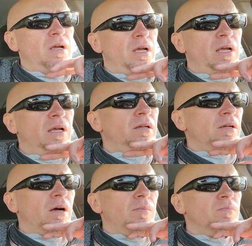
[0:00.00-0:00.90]
And
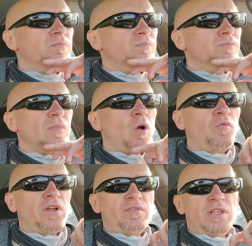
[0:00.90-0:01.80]

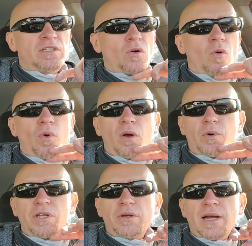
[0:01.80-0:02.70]
hopefully everything's going well
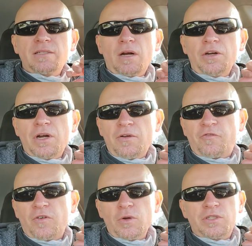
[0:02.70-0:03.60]
where you guys are. You're not
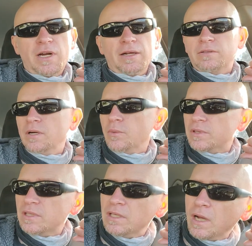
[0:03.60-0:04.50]
frozen out there
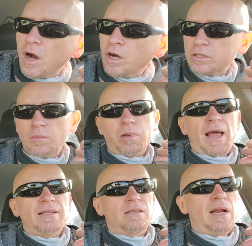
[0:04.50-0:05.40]
with the Arctic
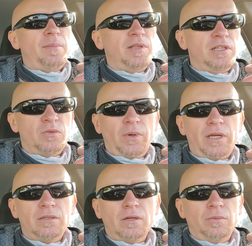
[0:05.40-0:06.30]
blast that happened this
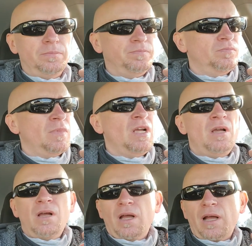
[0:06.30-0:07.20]
week. So
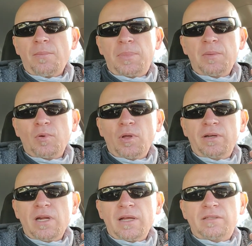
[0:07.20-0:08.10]
I got people
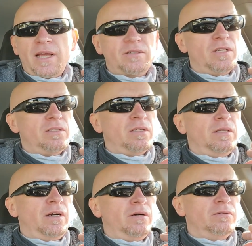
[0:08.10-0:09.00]
in Texas, and
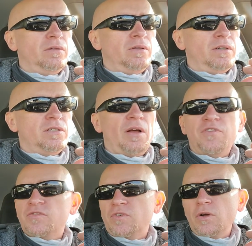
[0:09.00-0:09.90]
their stuff
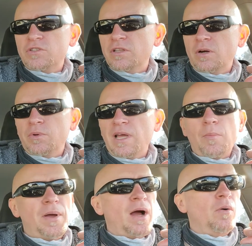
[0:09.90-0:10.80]
is frozen. They're without
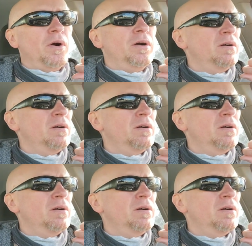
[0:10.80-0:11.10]
power.